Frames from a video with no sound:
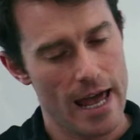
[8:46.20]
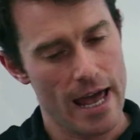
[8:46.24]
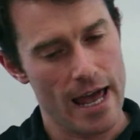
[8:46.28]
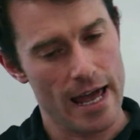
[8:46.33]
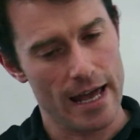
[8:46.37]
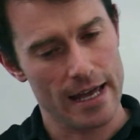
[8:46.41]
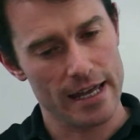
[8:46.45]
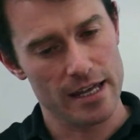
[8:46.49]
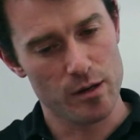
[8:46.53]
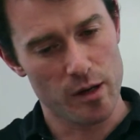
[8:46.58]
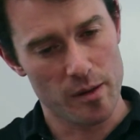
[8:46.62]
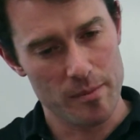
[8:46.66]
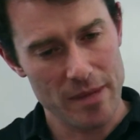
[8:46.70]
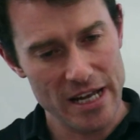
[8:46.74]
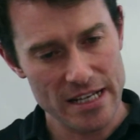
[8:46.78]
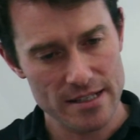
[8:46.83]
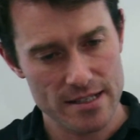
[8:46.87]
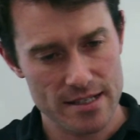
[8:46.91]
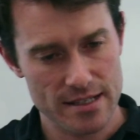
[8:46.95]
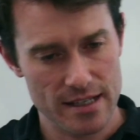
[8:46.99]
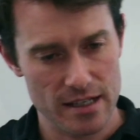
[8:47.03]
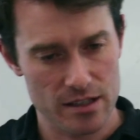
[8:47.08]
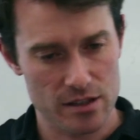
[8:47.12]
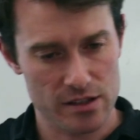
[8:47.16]
uh, he
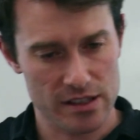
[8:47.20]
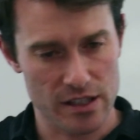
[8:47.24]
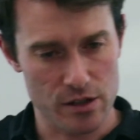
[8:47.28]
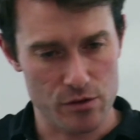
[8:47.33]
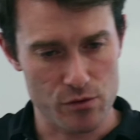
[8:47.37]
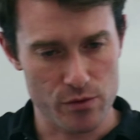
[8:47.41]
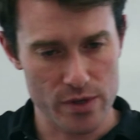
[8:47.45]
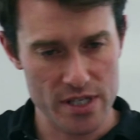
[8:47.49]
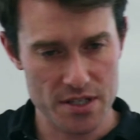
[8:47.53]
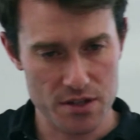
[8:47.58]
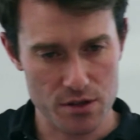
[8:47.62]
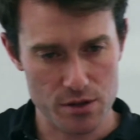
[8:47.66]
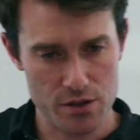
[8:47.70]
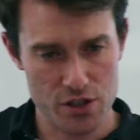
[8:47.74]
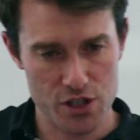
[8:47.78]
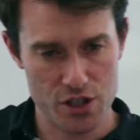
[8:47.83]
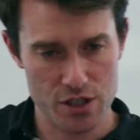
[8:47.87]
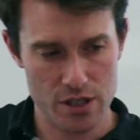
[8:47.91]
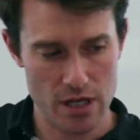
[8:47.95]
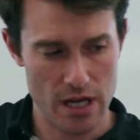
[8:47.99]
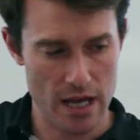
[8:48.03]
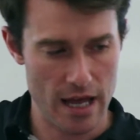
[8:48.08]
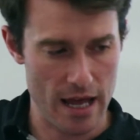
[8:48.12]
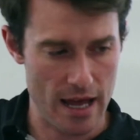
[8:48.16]
laments that, that
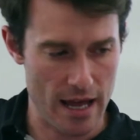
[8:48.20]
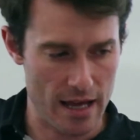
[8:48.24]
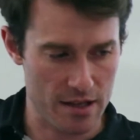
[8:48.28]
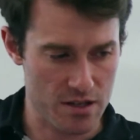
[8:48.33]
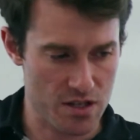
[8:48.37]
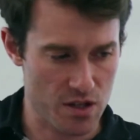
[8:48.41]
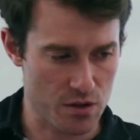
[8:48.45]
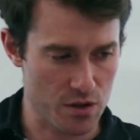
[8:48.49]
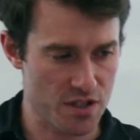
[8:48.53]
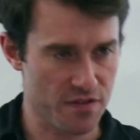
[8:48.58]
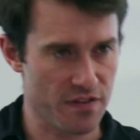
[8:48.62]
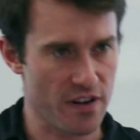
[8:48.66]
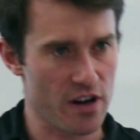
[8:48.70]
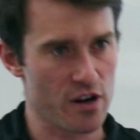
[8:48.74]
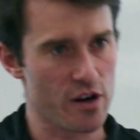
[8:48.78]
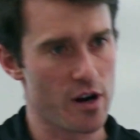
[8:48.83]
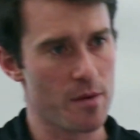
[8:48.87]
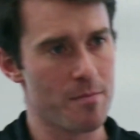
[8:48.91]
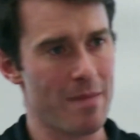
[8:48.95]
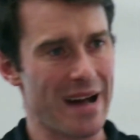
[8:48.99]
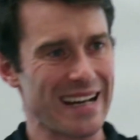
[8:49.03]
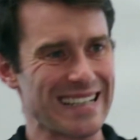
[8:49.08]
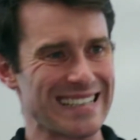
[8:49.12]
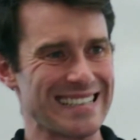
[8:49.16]
research uh, has thus
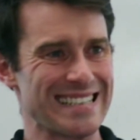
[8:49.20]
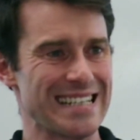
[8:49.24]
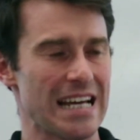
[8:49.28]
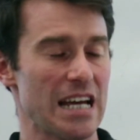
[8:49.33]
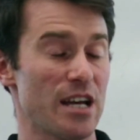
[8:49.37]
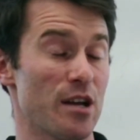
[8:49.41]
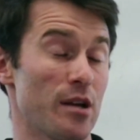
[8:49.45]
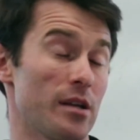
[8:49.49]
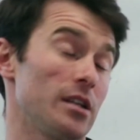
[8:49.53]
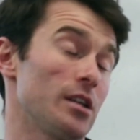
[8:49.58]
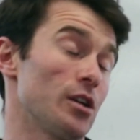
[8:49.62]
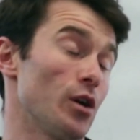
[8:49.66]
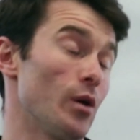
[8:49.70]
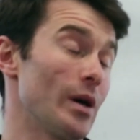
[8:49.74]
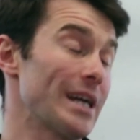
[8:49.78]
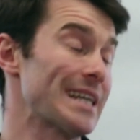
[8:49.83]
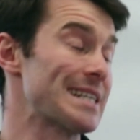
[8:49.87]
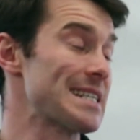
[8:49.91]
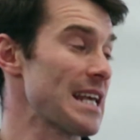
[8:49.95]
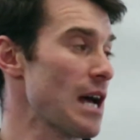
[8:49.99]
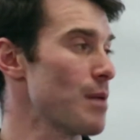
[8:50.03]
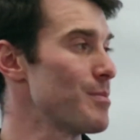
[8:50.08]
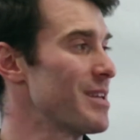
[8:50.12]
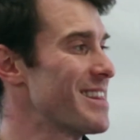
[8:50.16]
far you know,
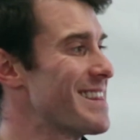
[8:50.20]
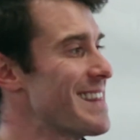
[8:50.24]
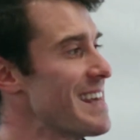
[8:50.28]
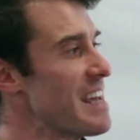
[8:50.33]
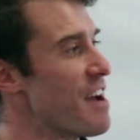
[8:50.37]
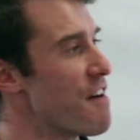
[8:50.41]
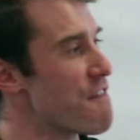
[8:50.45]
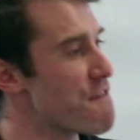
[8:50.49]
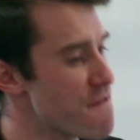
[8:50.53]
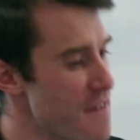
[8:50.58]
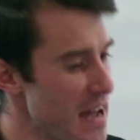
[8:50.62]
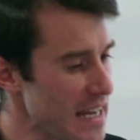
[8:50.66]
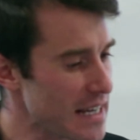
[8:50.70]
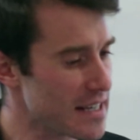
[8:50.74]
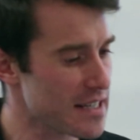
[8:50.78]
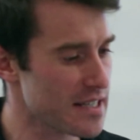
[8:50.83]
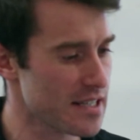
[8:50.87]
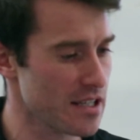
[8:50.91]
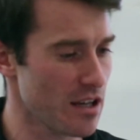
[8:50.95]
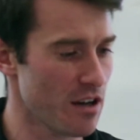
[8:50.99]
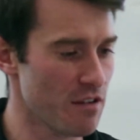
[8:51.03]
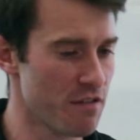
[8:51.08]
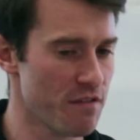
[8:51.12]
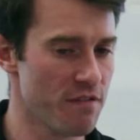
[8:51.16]
examined the
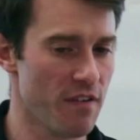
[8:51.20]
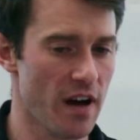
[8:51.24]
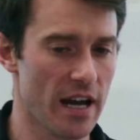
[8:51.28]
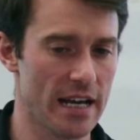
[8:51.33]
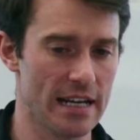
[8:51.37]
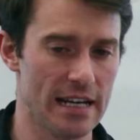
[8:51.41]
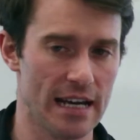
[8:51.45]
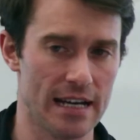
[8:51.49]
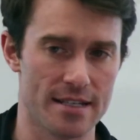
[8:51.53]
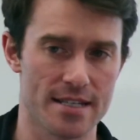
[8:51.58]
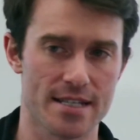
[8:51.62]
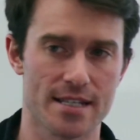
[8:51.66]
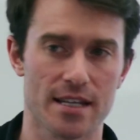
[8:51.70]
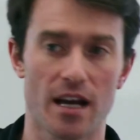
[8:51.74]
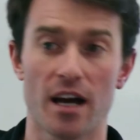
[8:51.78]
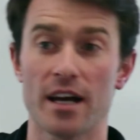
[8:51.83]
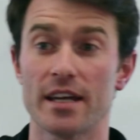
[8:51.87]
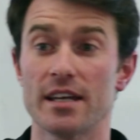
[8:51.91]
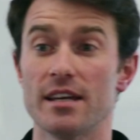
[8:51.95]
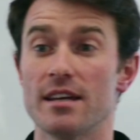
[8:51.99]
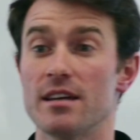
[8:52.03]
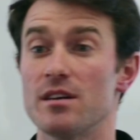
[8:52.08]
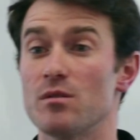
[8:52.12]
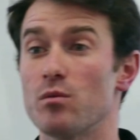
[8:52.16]
effects of finance,
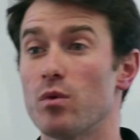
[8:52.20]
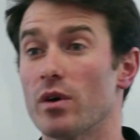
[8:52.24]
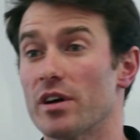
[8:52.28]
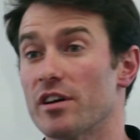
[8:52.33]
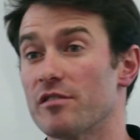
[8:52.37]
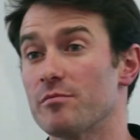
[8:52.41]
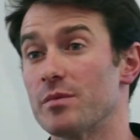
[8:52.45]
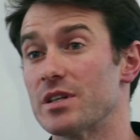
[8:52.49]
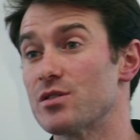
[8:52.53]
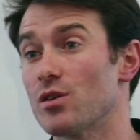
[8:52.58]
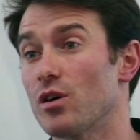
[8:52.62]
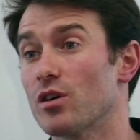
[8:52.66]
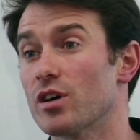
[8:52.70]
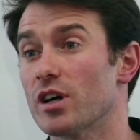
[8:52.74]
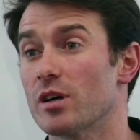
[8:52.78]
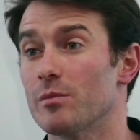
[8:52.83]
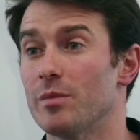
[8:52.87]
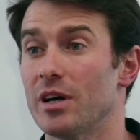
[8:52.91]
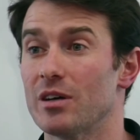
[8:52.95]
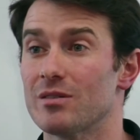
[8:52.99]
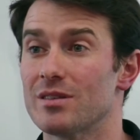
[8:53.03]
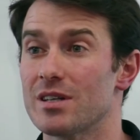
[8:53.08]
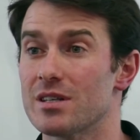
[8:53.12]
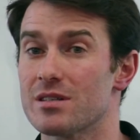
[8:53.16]
i.e., what I've been talking
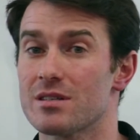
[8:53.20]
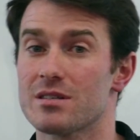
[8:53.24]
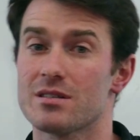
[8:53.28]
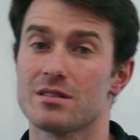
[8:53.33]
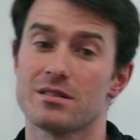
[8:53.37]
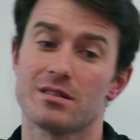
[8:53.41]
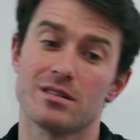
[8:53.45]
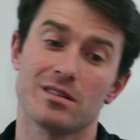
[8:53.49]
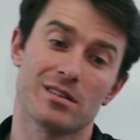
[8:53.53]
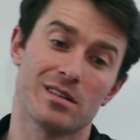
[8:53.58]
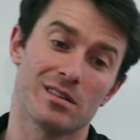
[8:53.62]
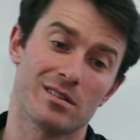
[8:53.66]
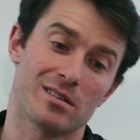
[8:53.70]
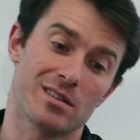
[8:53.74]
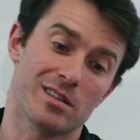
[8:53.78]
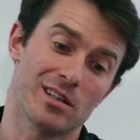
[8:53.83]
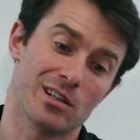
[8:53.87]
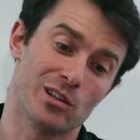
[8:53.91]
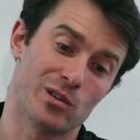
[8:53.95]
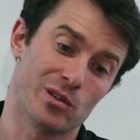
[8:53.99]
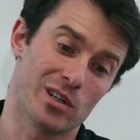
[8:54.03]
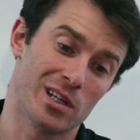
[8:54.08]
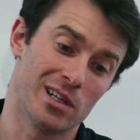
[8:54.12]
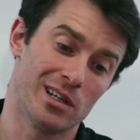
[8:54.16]
about. This, the,
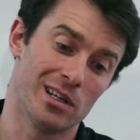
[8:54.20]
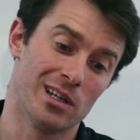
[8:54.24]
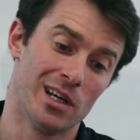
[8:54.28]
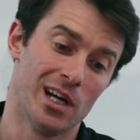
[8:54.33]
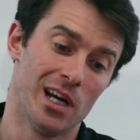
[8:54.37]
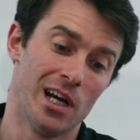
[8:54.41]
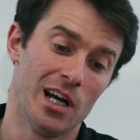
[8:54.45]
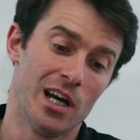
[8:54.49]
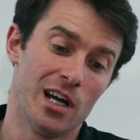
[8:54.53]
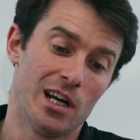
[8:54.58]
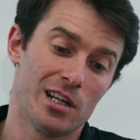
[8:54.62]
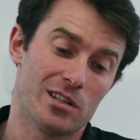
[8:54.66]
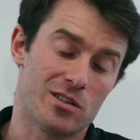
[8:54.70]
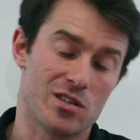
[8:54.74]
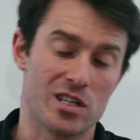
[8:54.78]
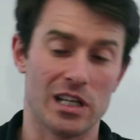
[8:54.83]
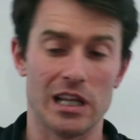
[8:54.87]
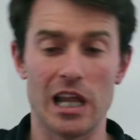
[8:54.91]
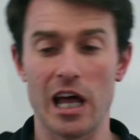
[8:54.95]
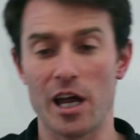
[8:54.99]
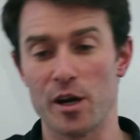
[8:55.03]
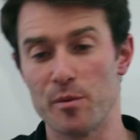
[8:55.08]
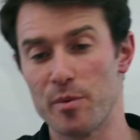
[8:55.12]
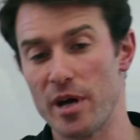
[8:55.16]
you know, the there's
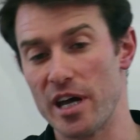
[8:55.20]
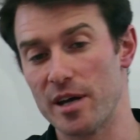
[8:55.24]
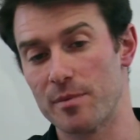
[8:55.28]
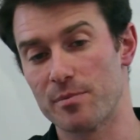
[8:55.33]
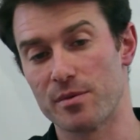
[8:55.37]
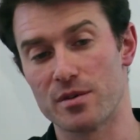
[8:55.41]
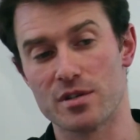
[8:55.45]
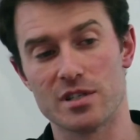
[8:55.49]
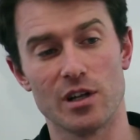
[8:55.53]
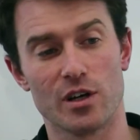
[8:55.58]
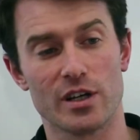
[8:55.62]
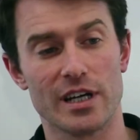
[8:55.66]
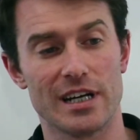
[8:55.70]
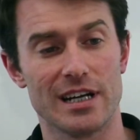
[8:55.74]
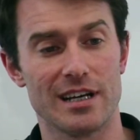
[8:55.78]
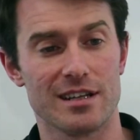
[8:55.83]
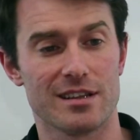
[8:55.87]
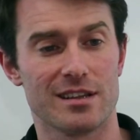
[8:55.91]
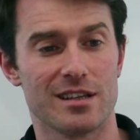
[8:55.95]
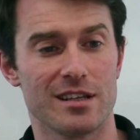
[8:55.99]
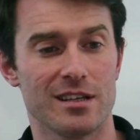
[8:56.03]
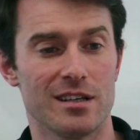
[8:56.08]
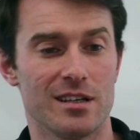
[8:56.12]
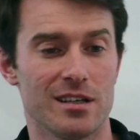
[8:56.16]
a lot of papers looking
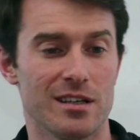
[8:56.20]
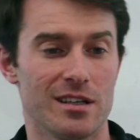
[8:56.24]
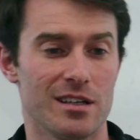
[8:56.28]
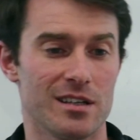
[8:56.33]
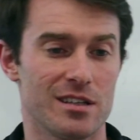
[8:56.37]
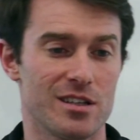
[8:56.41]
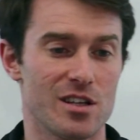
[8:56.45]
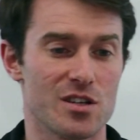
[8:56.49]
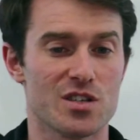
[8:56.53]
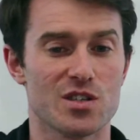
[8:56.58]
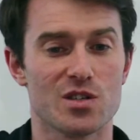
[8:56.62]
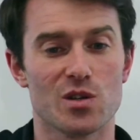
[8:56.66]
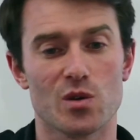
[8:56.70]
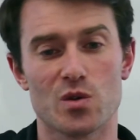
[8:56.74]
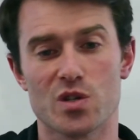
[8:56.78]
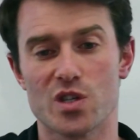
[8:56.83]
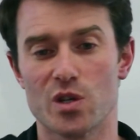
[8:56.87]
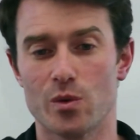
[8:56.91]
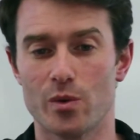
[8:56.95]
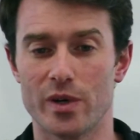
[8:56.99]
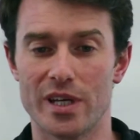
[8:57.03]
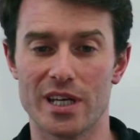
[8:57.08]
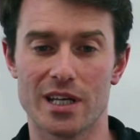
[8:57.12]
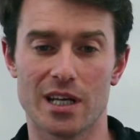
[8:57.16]
at the, the
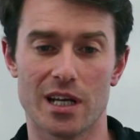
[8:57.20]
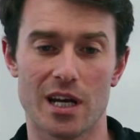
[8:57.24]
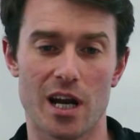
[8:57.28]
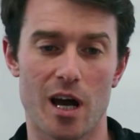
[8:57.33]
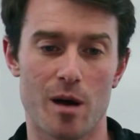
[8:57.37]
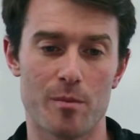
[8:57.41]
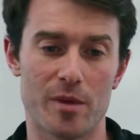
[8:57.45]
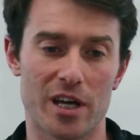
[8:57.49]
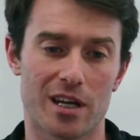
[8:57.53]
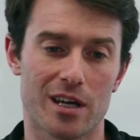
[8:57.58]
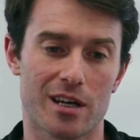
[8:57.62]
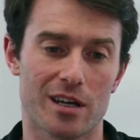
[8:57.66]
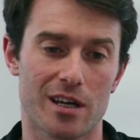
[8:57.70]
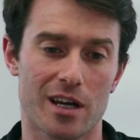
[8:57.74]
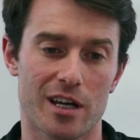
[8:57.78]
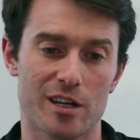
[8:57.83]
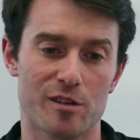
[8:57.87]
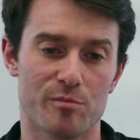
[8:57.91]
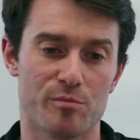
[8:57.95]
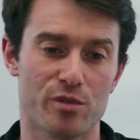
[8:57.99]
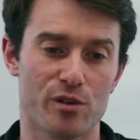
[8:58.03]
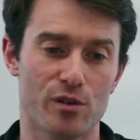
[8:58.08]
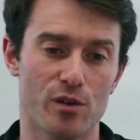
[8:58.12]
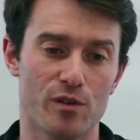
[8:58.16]
socioeconomic
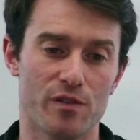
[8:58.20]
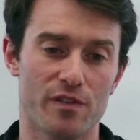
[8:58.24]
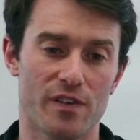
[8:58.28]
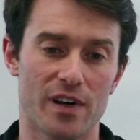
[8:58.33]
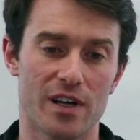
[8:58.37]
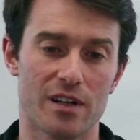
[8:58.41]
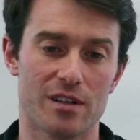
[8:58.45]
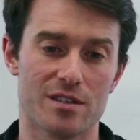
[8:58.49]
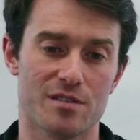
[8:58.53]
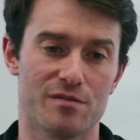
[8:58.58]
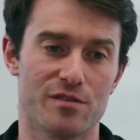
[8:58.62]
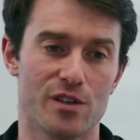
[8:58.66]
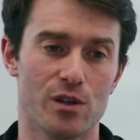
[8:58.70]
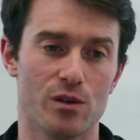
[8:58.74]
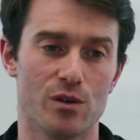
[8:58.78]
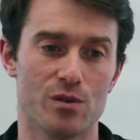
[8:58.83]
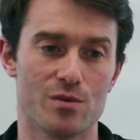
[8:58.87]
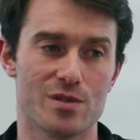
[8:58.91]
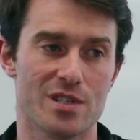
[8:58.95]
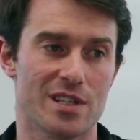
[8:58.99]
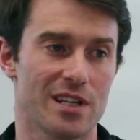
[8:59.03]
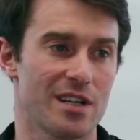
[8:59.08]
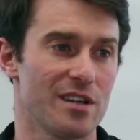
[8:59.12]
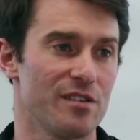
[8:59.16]
kind of profiles of
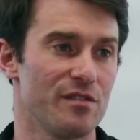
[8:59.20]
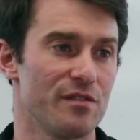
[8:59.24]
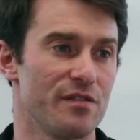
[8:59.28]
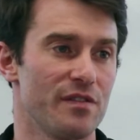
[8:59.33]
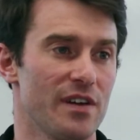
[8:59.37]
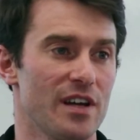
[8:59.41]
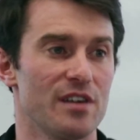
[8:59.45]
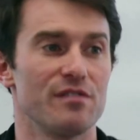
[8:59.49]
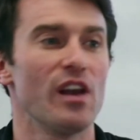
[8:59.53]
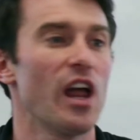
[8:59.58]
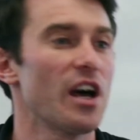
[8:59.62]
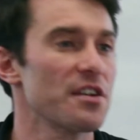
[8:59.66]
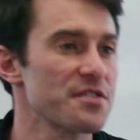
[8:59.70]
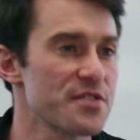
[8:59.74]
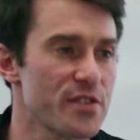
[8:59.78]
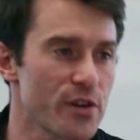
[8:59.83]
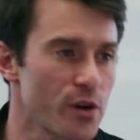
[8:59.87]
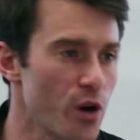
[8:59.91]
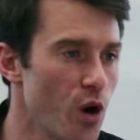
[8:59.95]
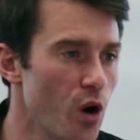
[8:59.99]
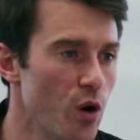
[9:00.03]
those that have, have lost their